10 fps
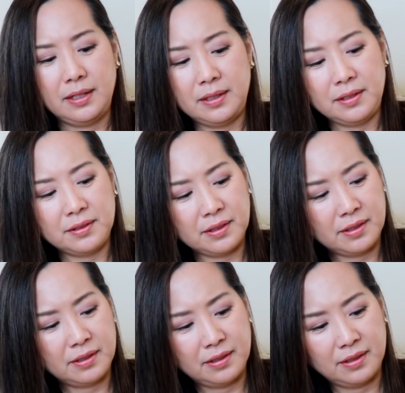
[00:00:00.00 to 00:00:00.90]
It is
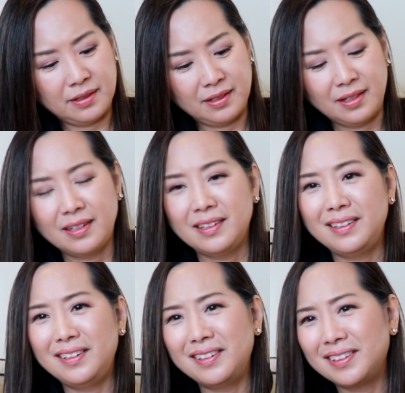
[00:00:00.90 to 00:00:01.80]

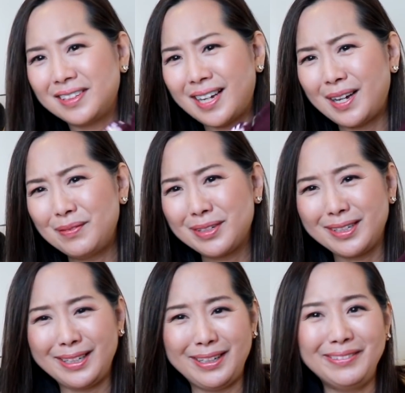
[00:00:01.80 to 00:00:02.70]
a tab
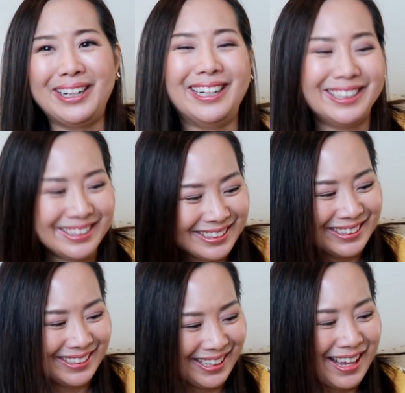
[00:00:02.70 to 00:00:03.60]
sleeve
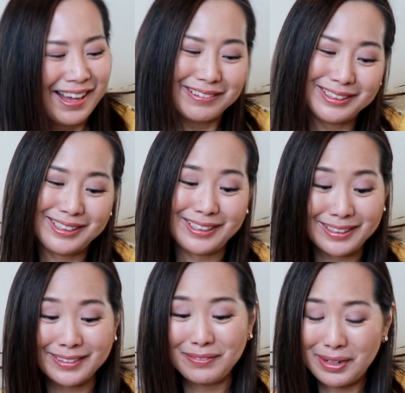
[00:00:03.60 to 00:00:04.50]
which
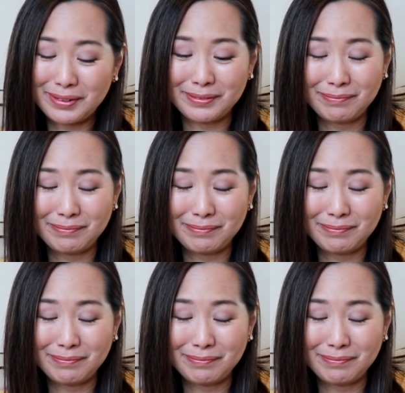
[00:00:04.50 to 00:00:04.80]
isn't my